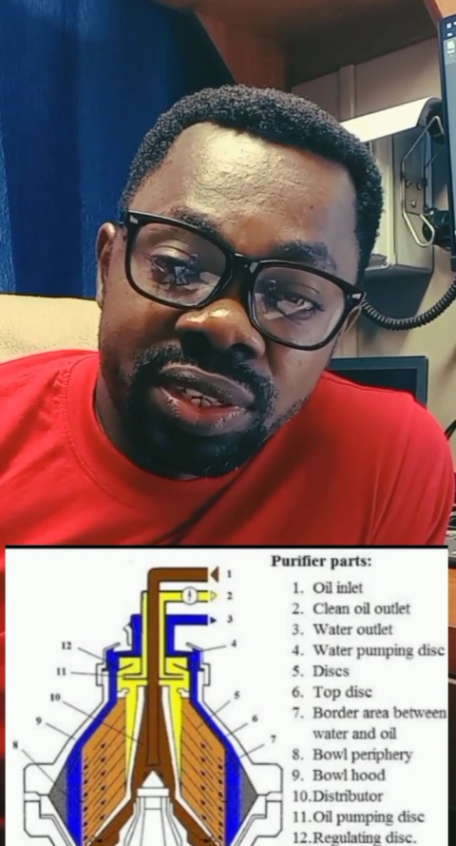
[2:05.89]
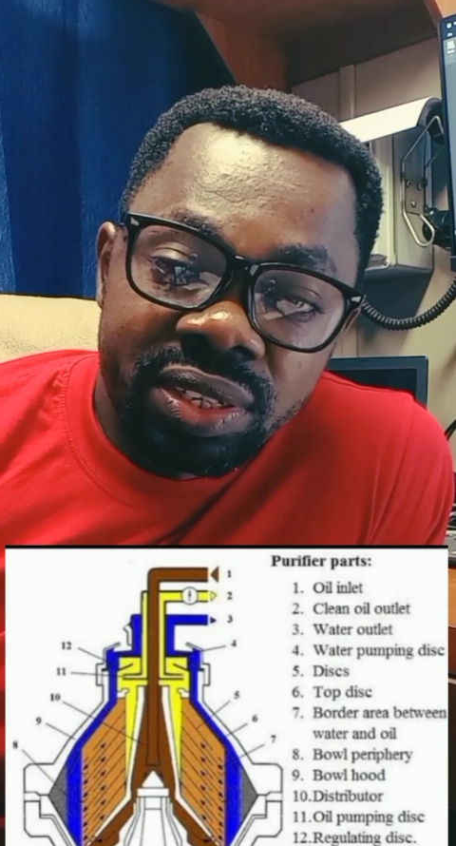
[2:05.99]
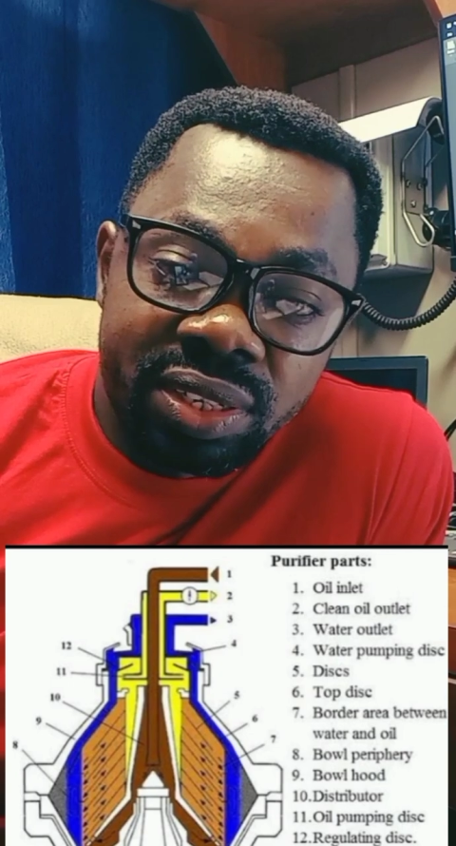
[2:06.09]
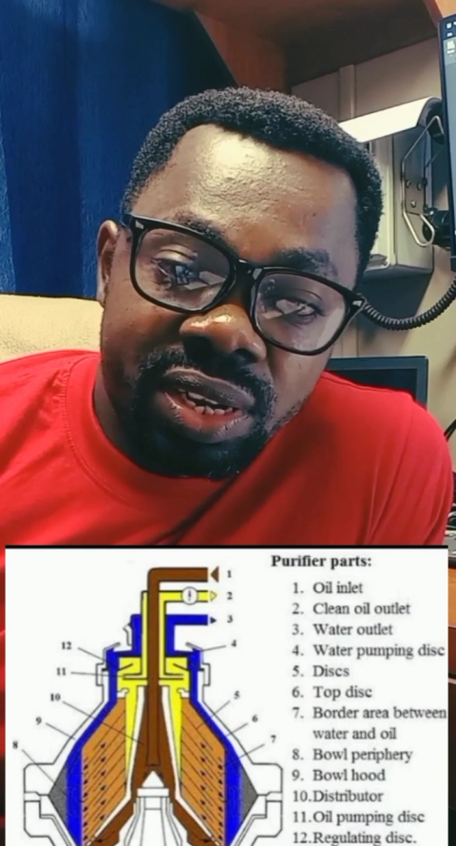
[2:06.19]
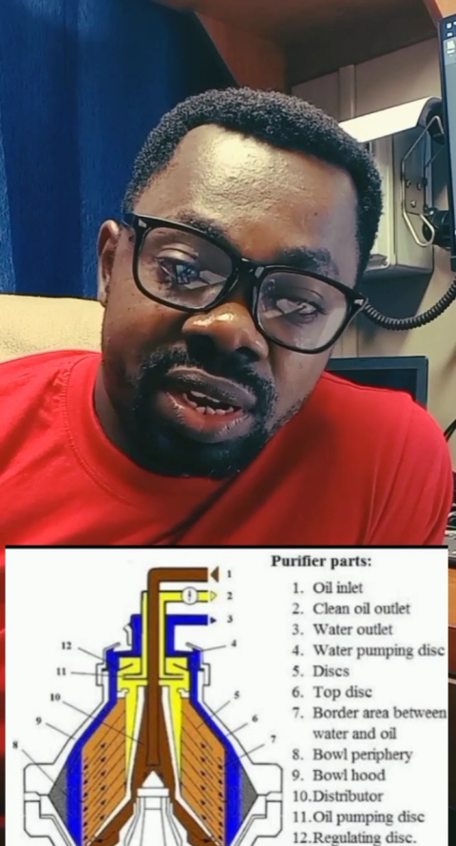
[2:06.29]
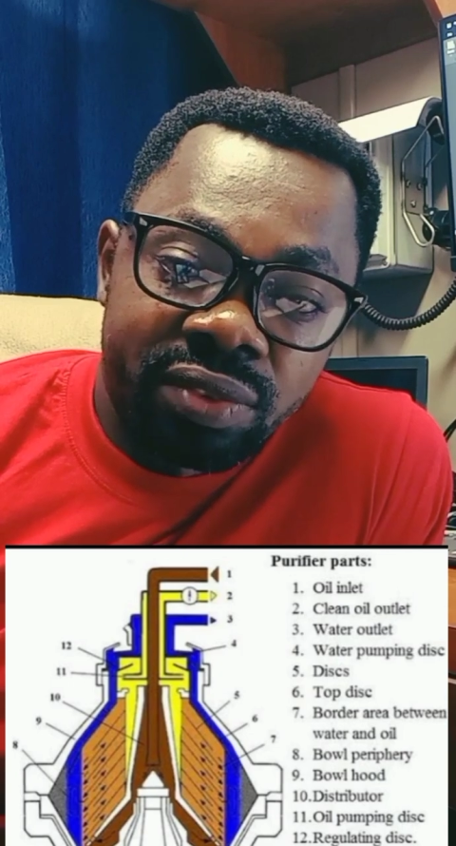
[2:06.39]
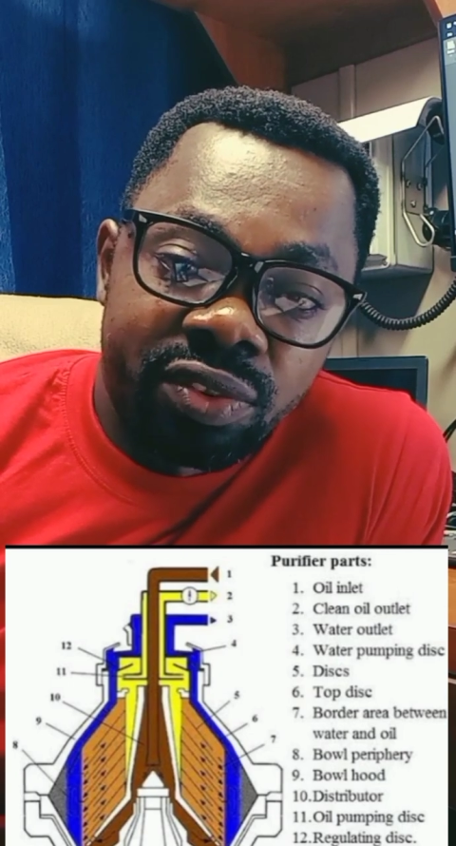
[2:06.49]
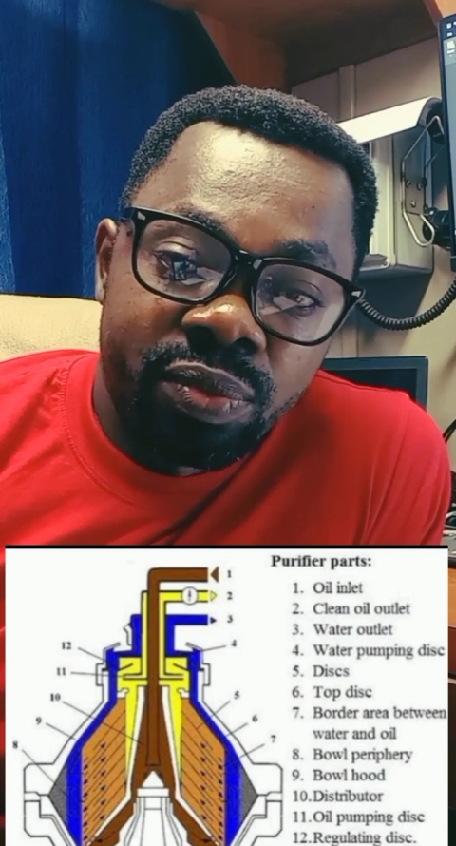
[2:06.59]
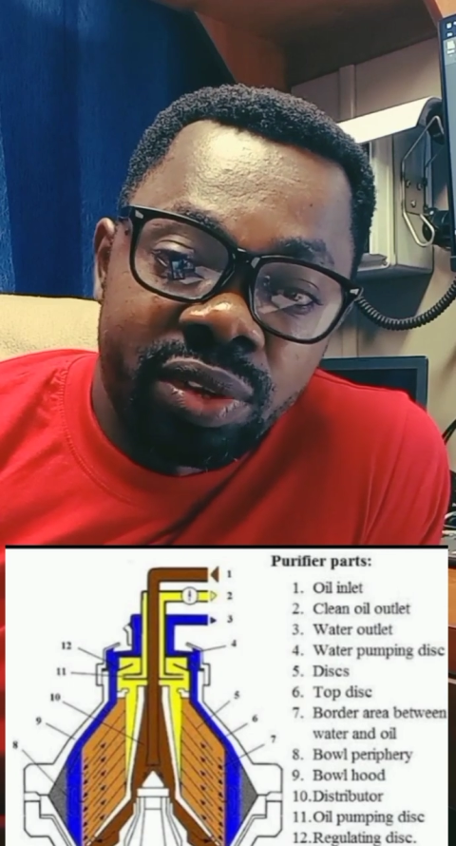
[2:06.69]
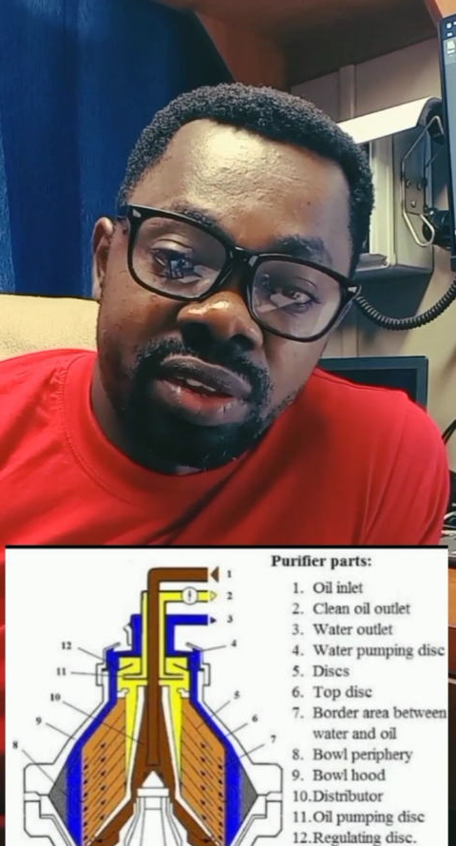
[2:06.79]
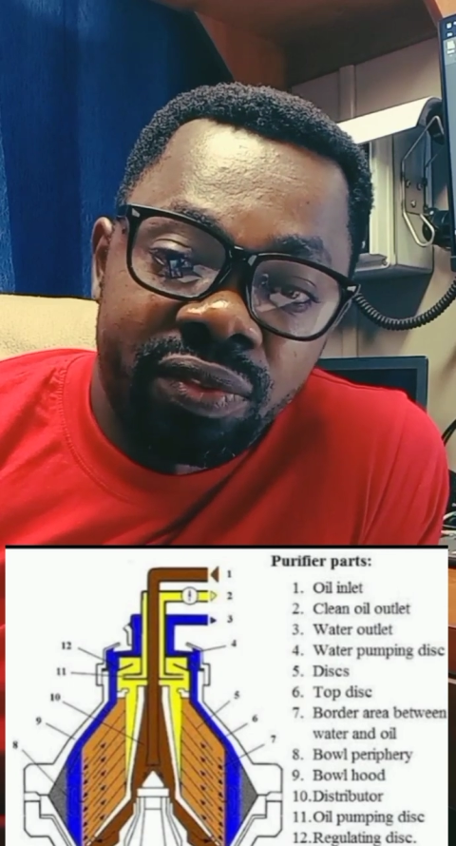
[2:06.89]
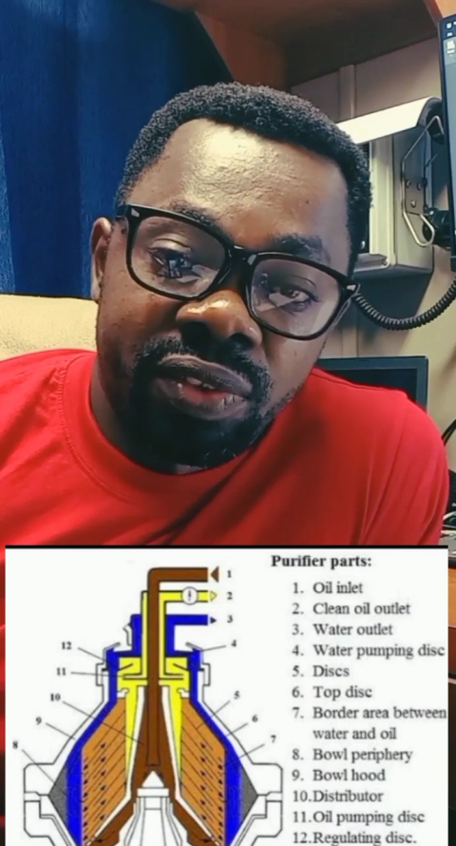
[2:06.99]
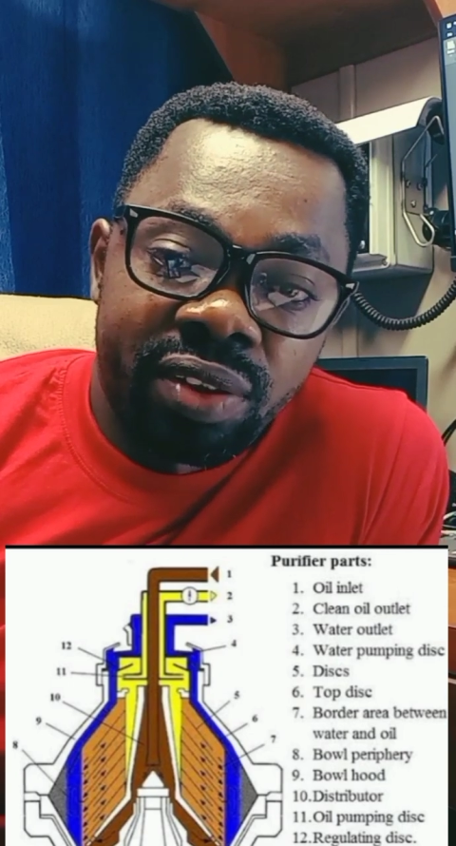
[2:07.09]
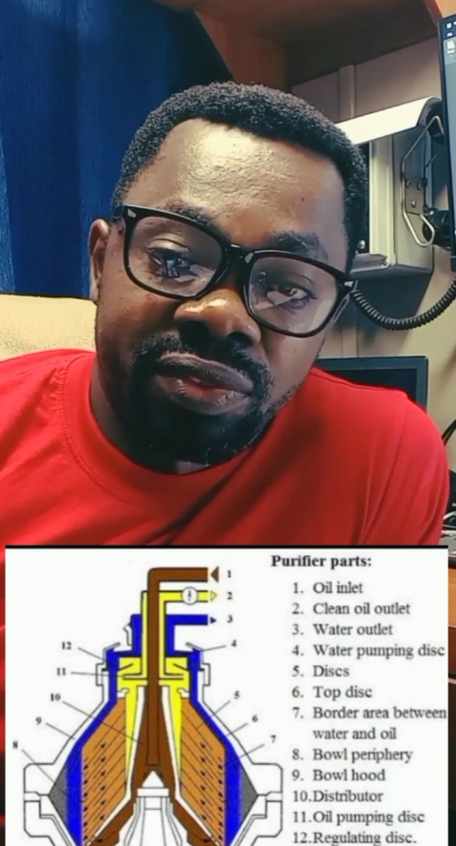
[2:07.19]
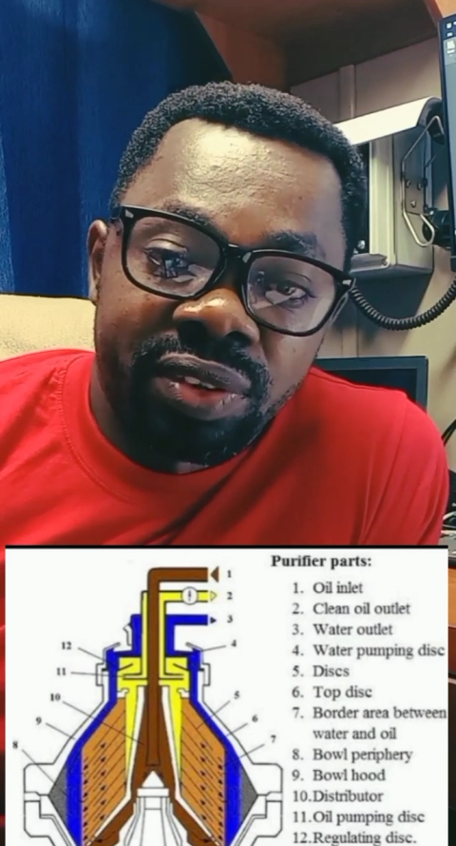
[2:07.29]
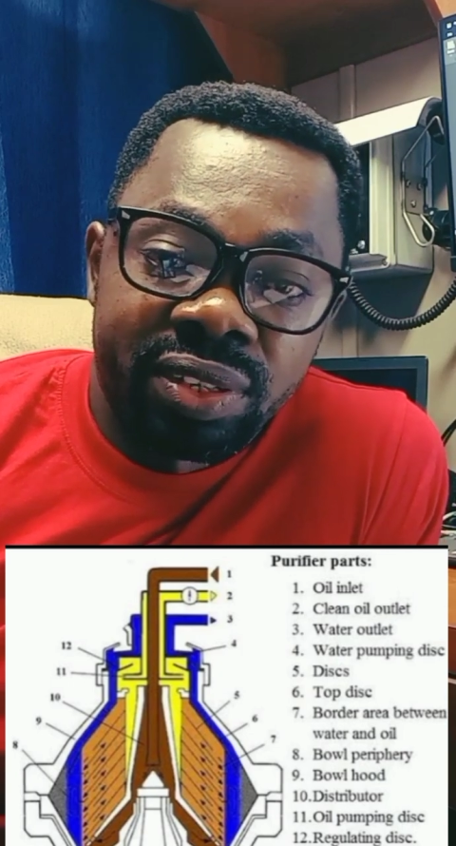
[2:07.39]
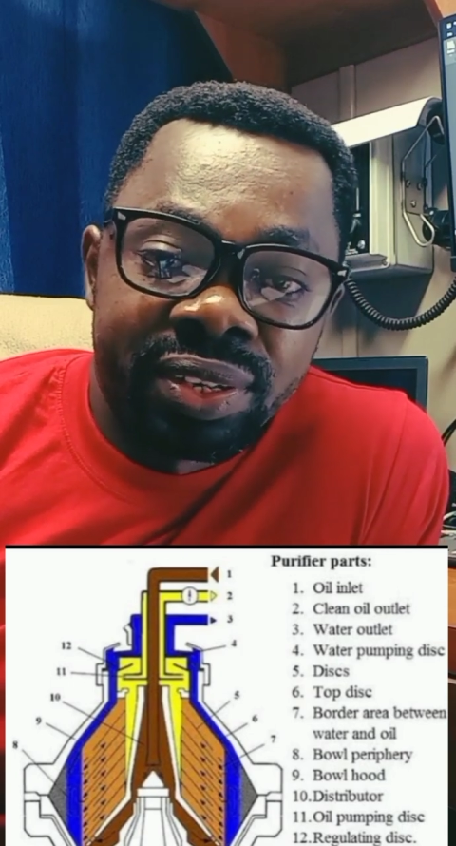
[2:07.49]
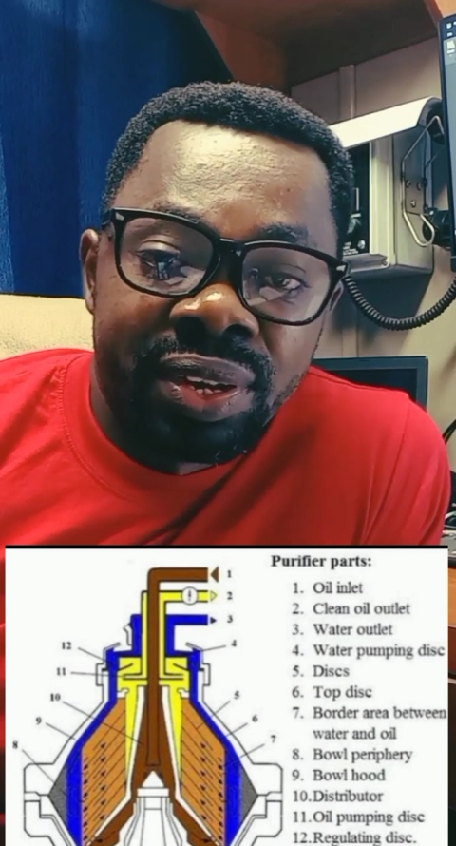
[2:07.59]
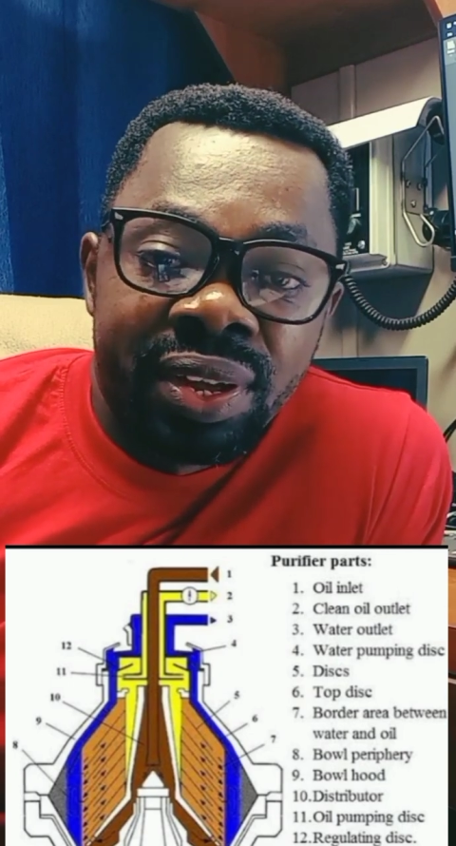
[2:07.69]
discharged from the heavier phase,